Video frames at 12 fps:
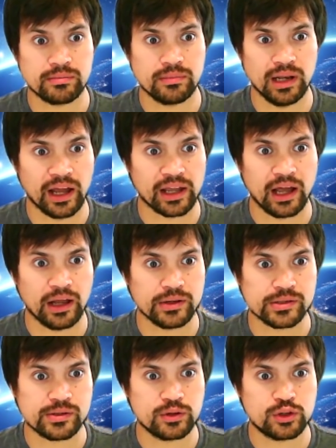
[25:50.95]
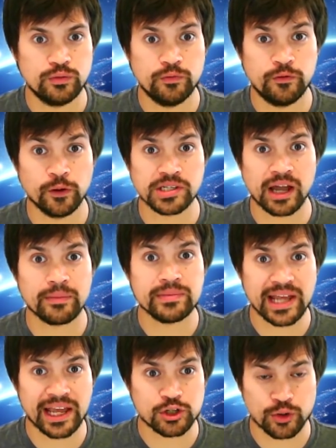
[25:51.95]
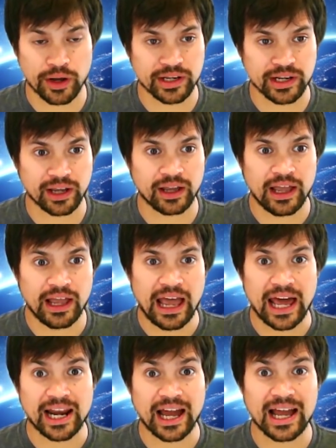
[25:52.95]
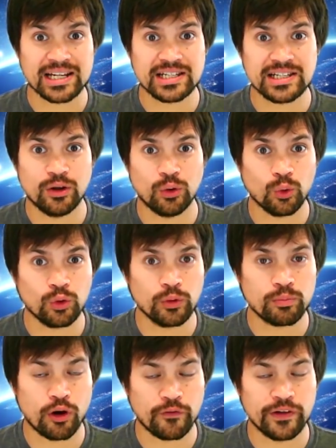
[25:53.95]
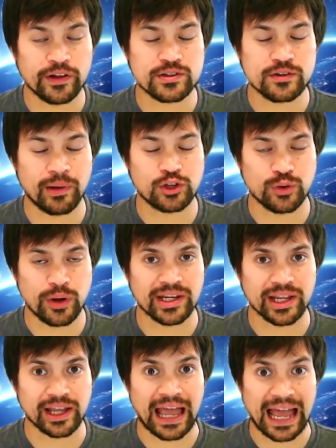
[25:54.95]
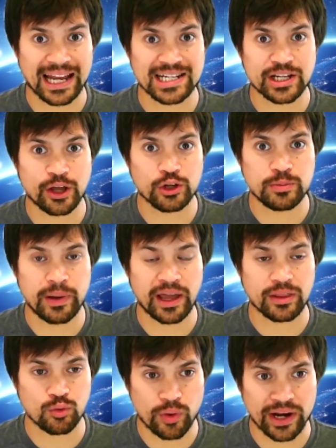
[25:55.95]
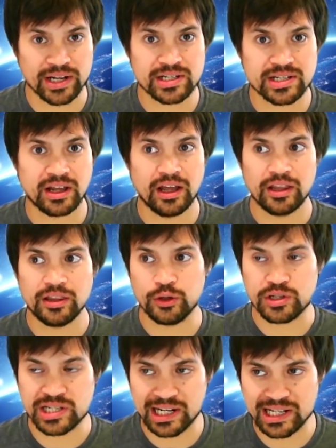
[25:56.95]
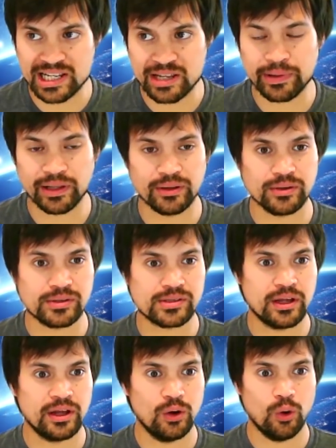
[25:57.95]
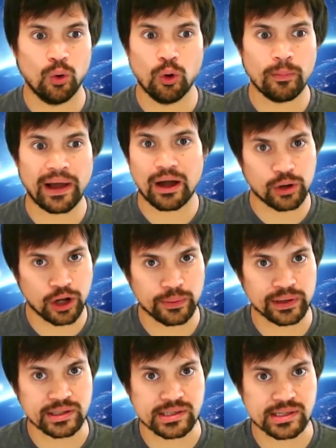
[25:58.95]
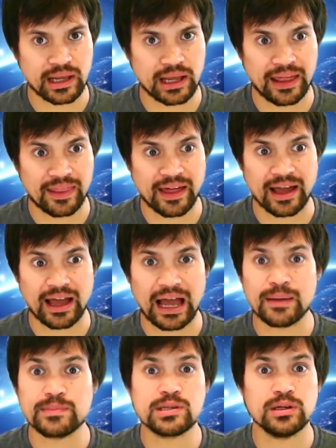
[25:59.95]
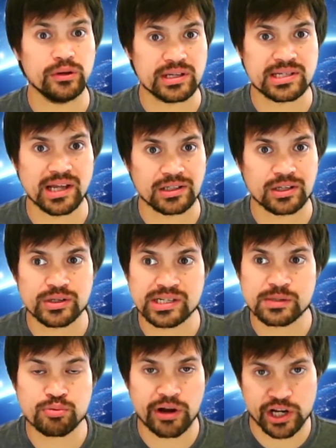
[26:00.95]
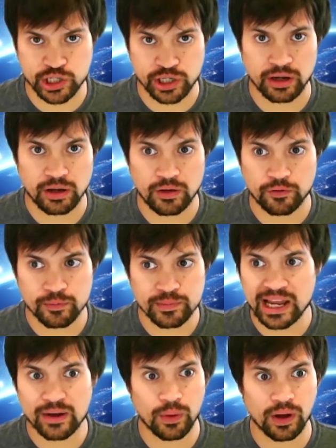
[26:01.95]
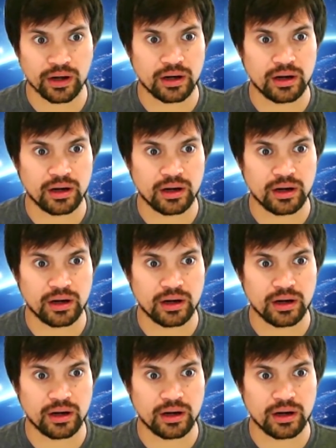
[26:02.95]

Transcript: Like I was full time day trading, and I had all the profits of my trading had to go to pay the rent, the utility bills, all my outgoings, and that absolutely sucked because there's pressure from day one.